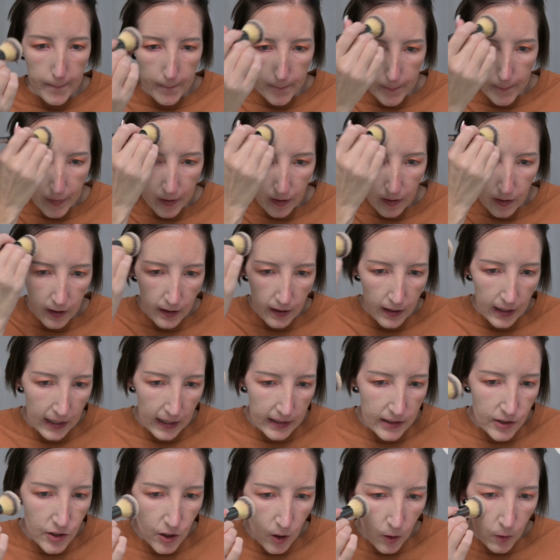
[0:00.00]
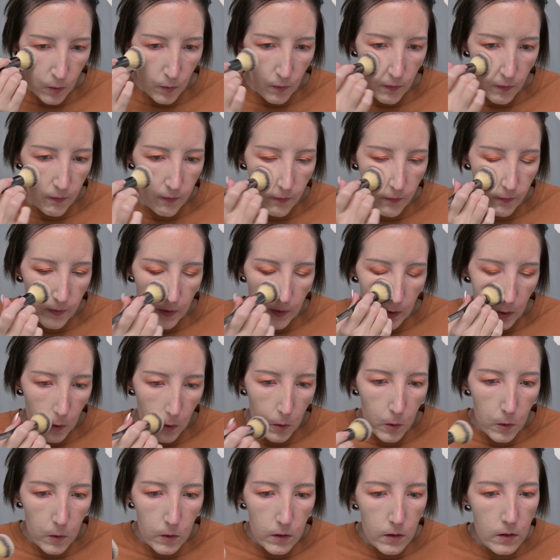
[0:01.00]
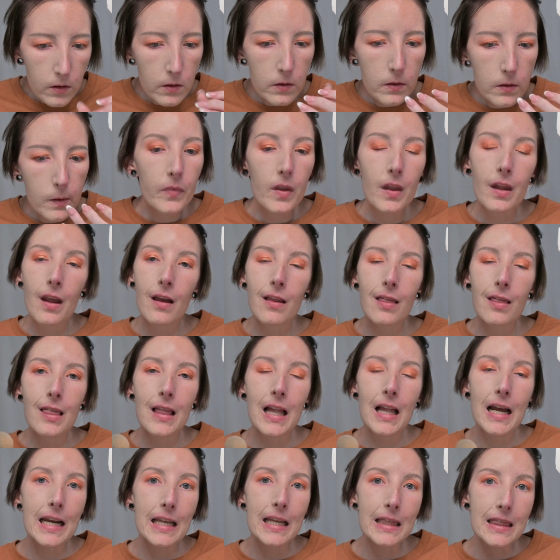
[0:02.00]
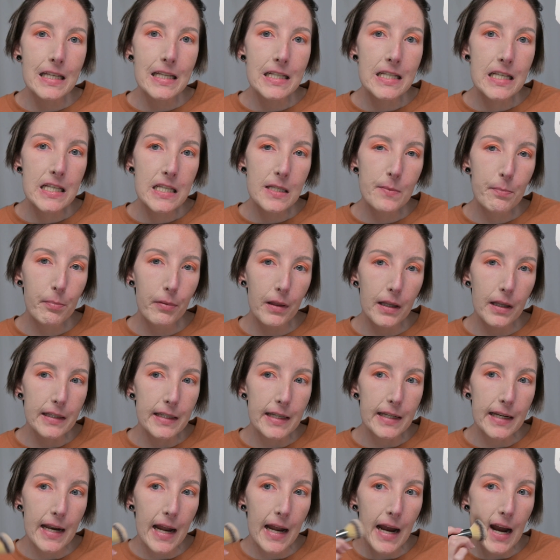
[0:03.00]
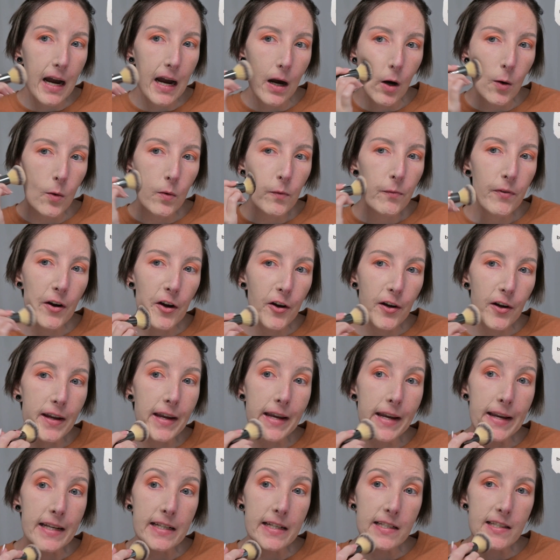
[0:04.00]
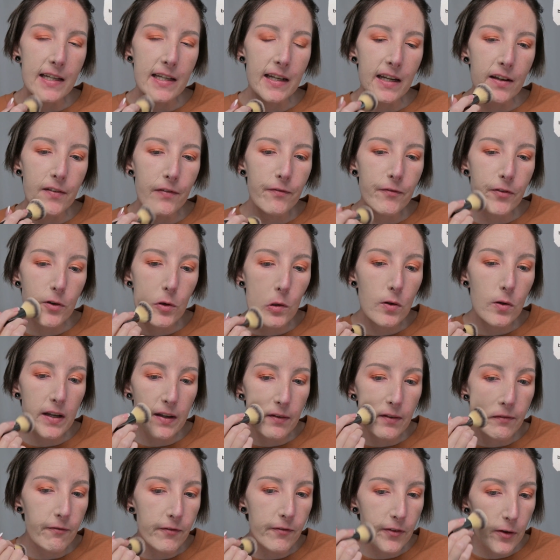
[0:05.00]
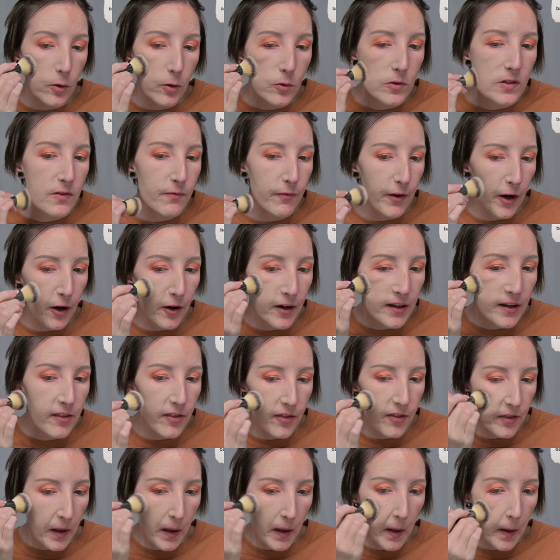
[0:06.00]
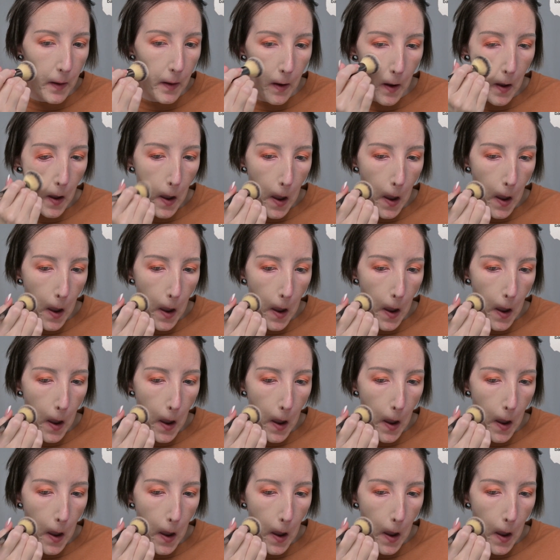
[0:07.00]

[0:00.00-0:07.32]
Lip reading: but I don't feel like this is blending out very easy. It feels very thick.